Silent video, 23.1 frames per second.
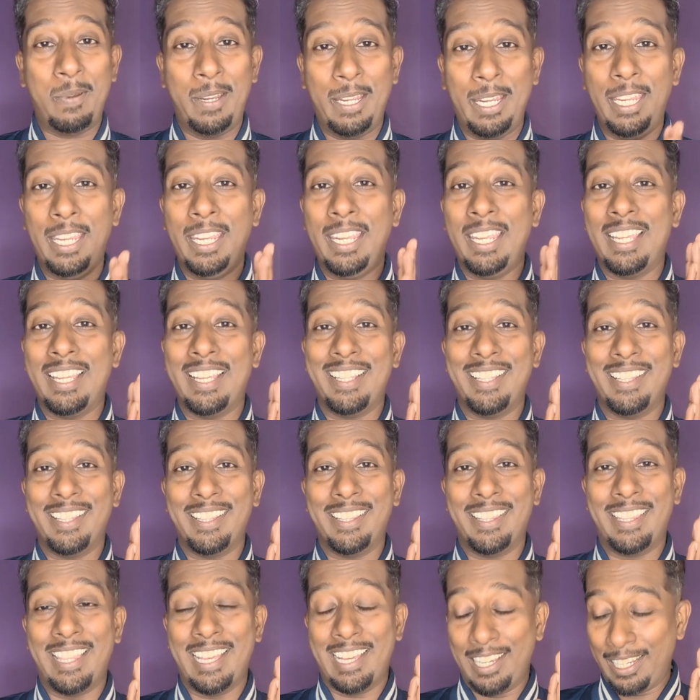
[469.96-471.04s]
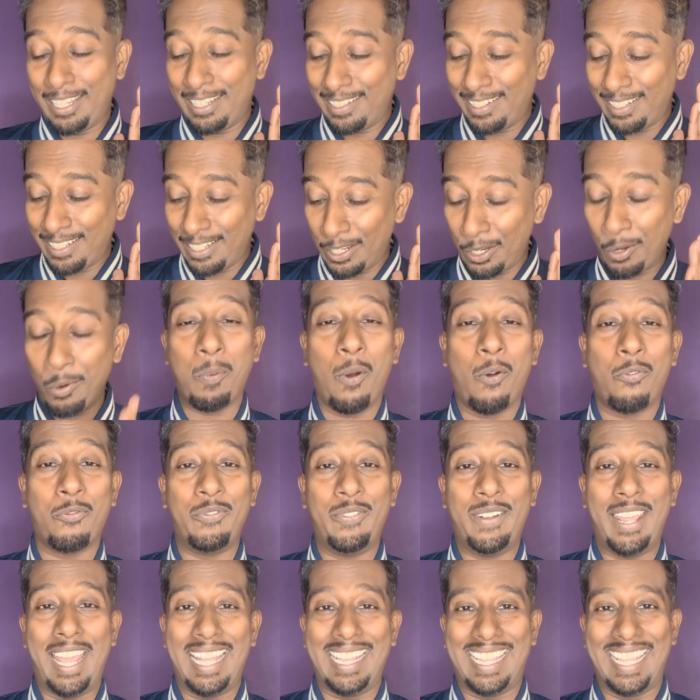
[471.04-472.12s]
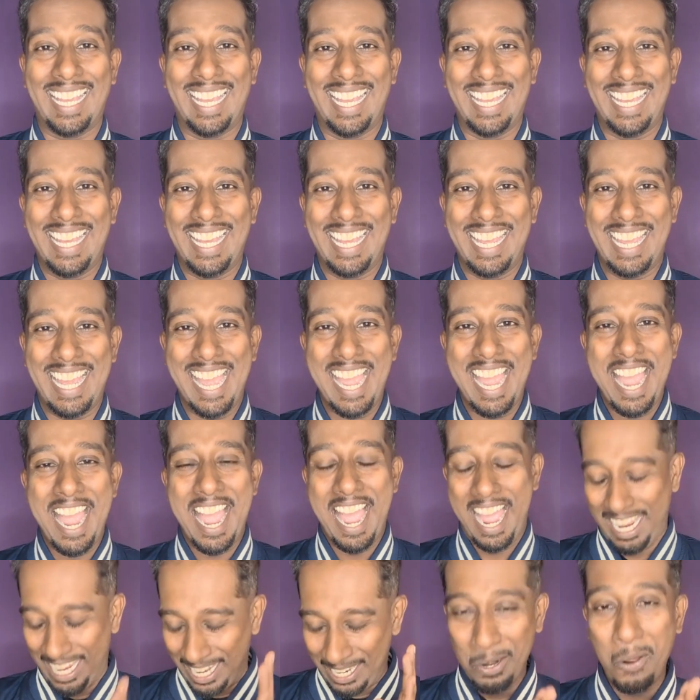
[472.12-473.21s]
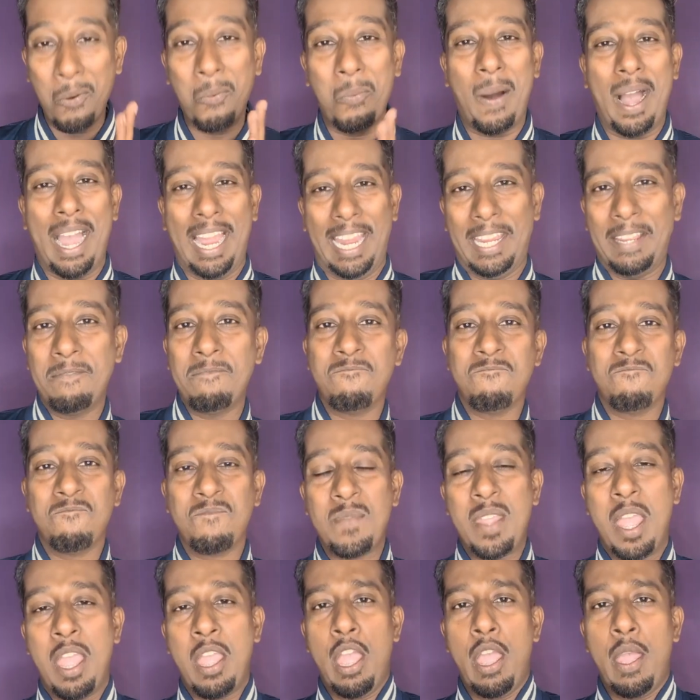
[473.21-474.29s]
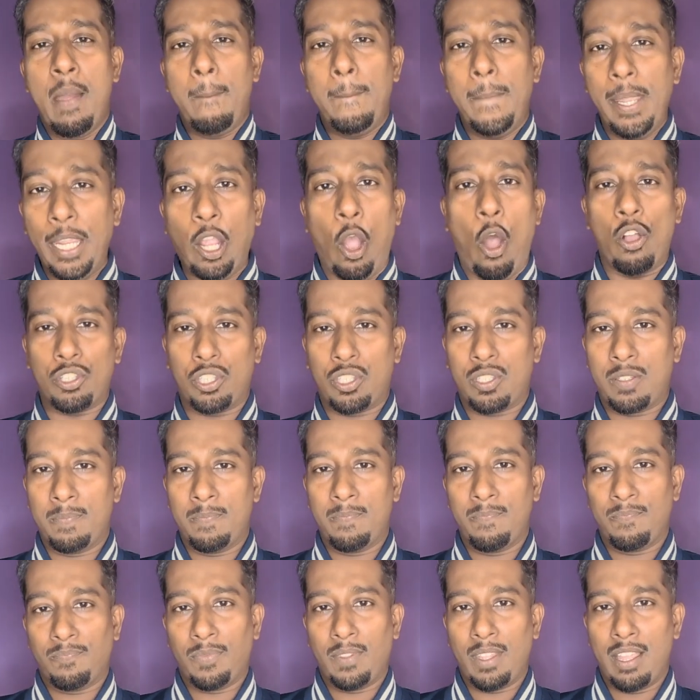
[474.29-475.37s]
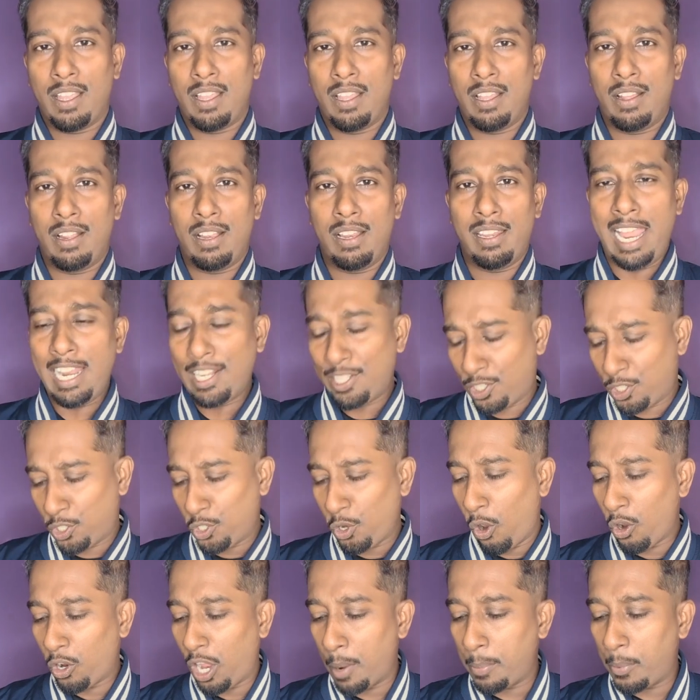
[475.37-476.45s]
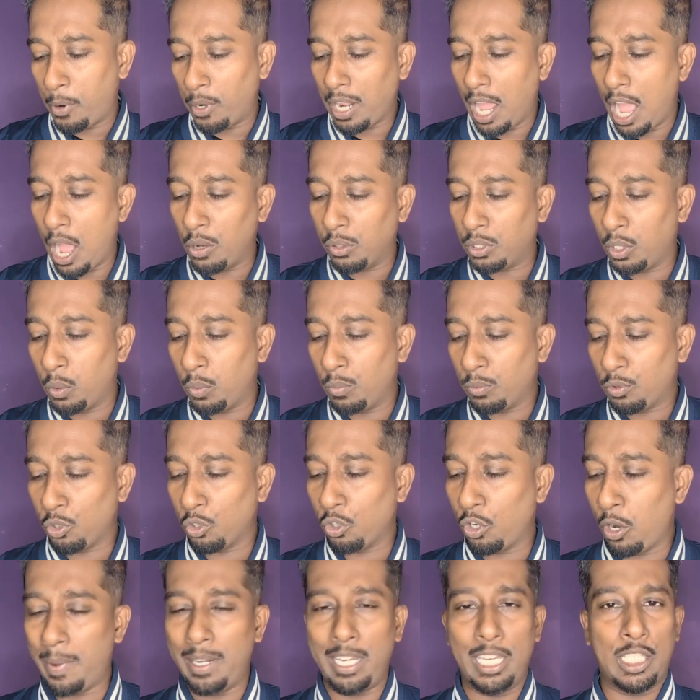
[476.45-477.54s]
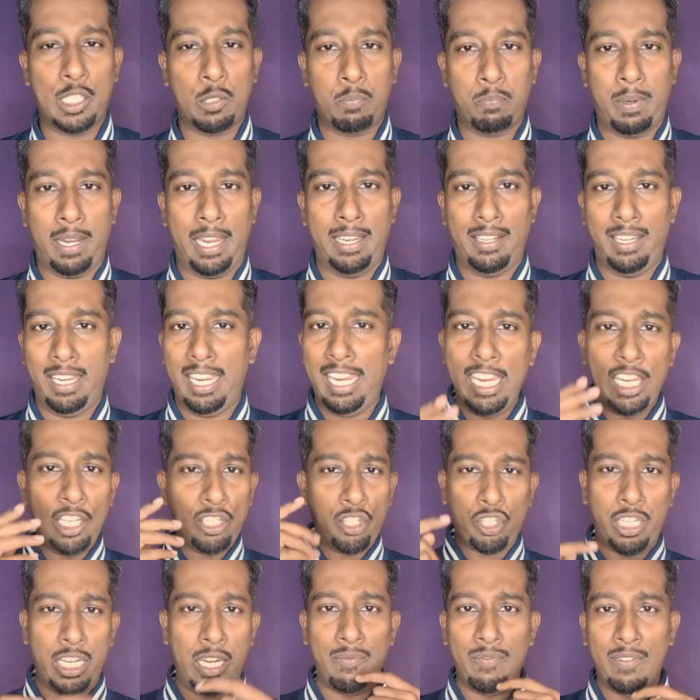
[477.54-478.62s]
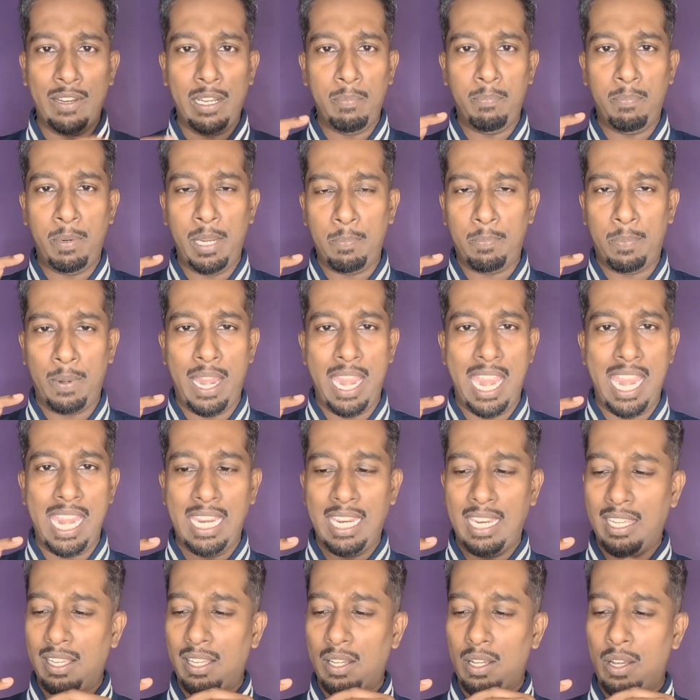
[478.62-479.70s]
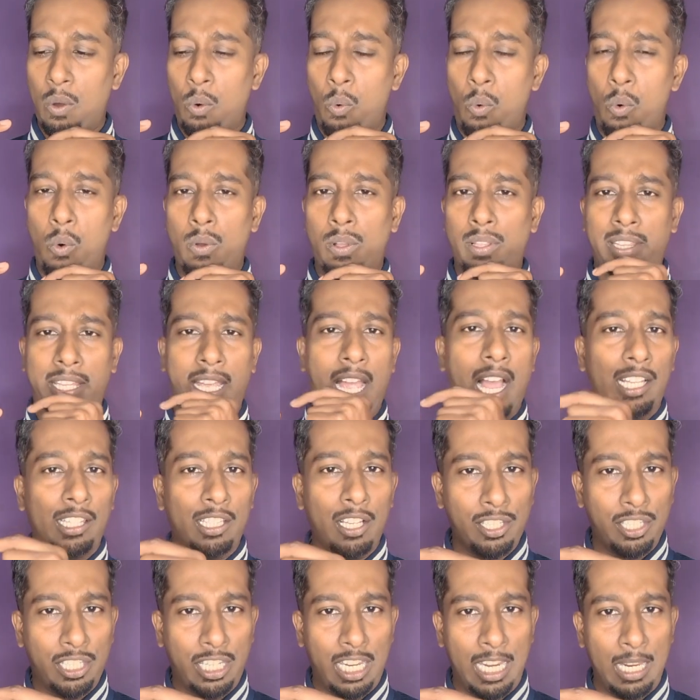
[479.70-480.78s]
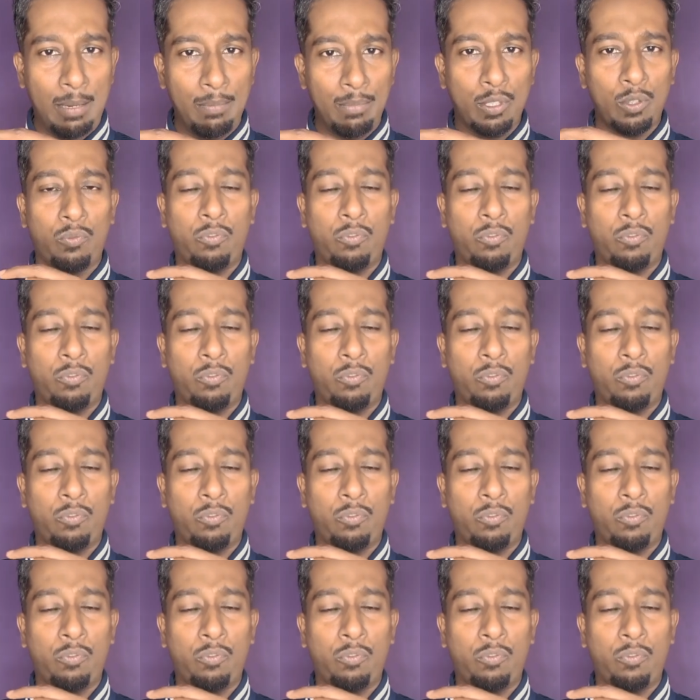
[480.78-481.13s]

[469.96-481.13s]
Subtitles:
be the group of death. You know why? Because let's talk about how the tournament is played. Each team will be playing the other teams